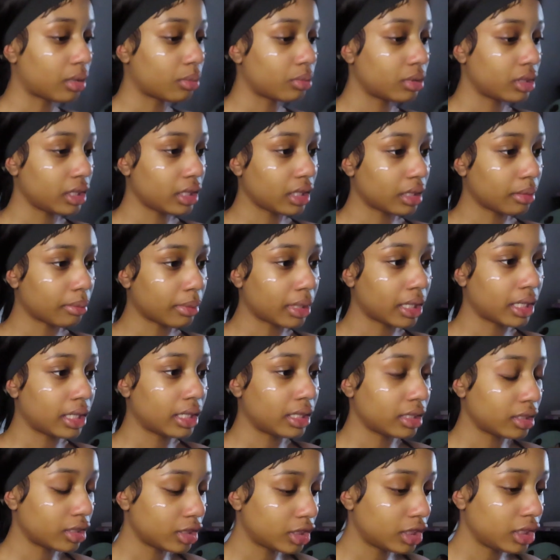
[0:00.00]
I want to get my
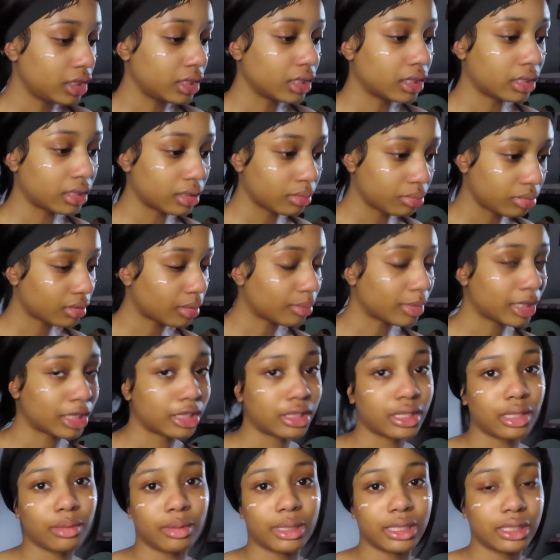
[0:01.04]
energy up. I'm about to
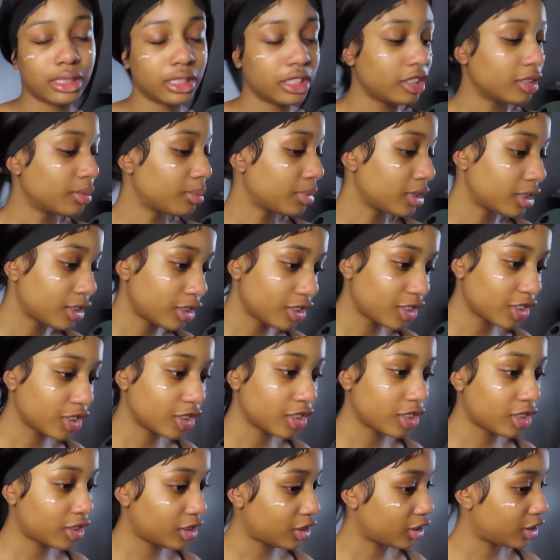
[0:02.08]
take my senior
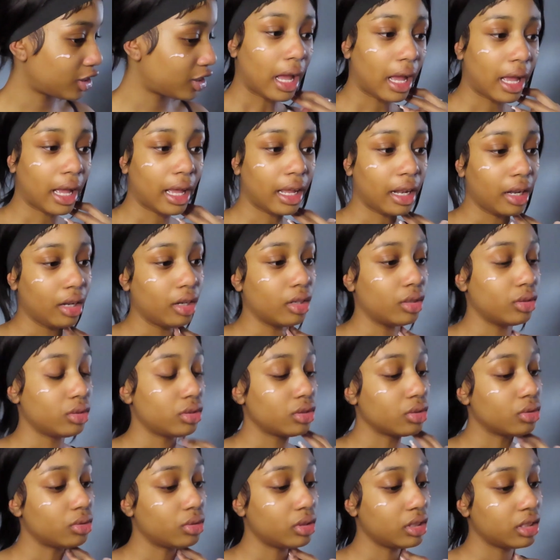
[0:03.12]
pictures. I had no
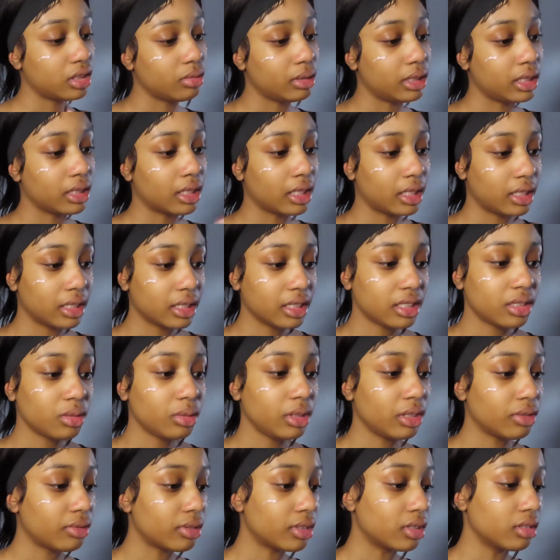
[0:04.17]
school this week. Like, this
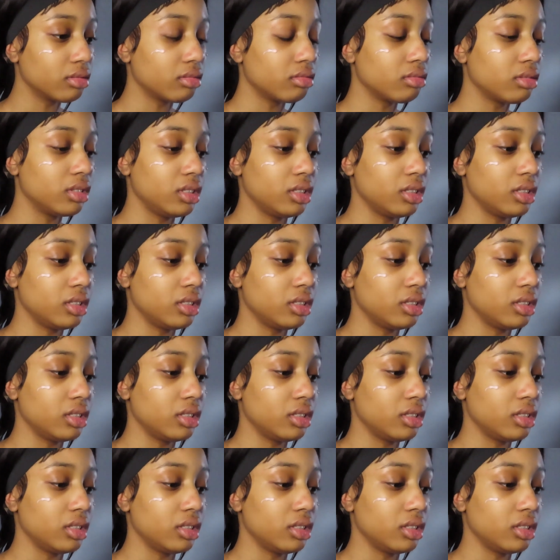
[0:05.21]
week felt